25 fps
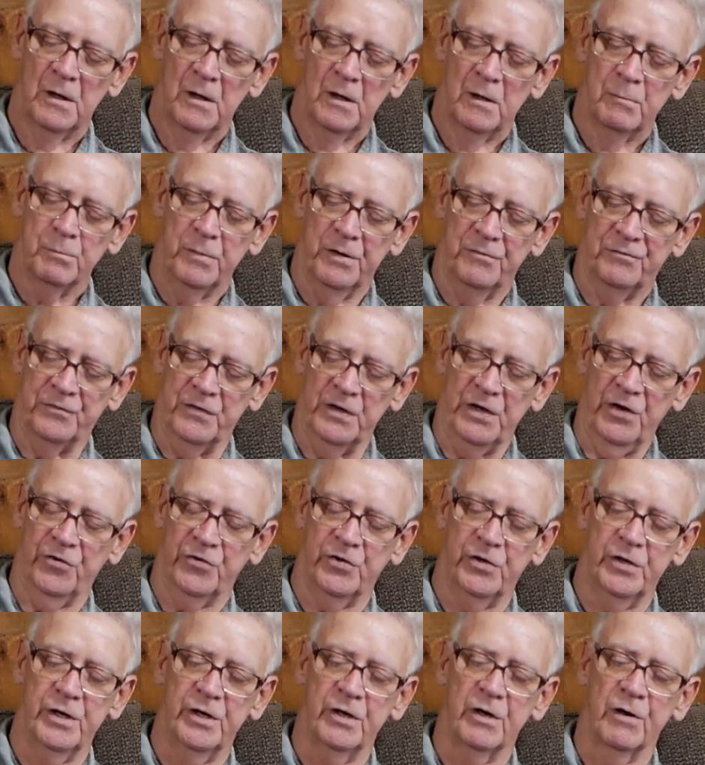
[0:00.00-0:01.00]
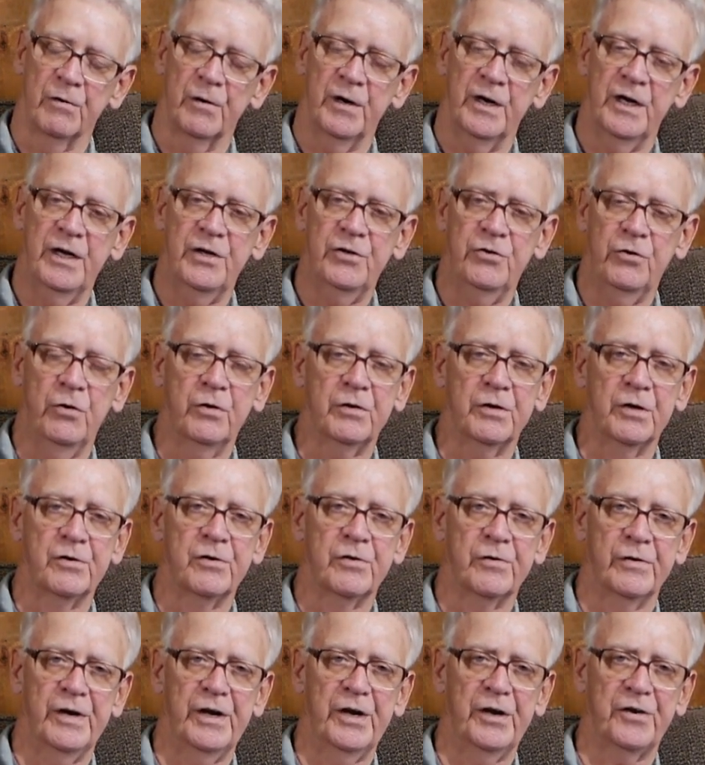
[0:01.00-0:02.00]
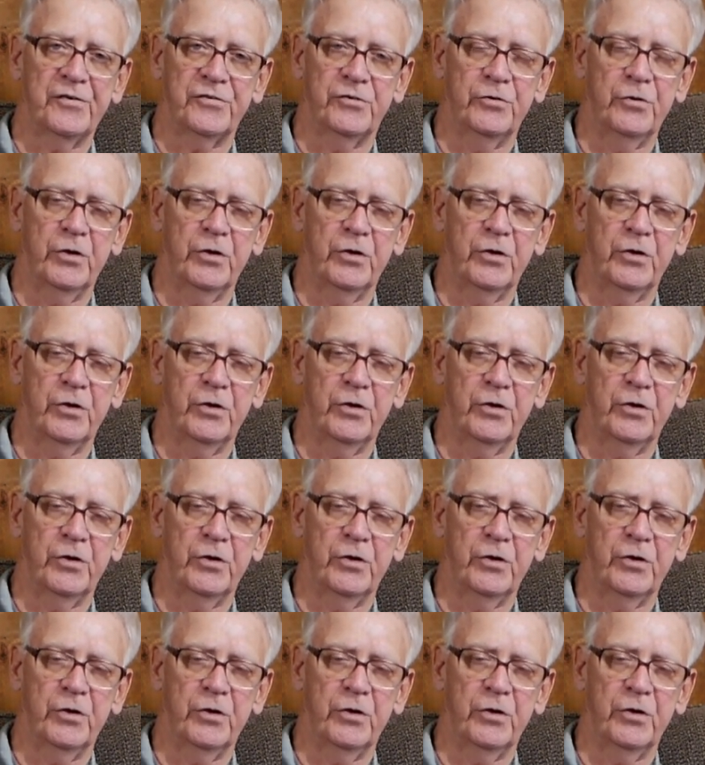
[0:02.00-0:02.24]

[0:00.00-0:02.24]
But fishing in the rain, you can dress,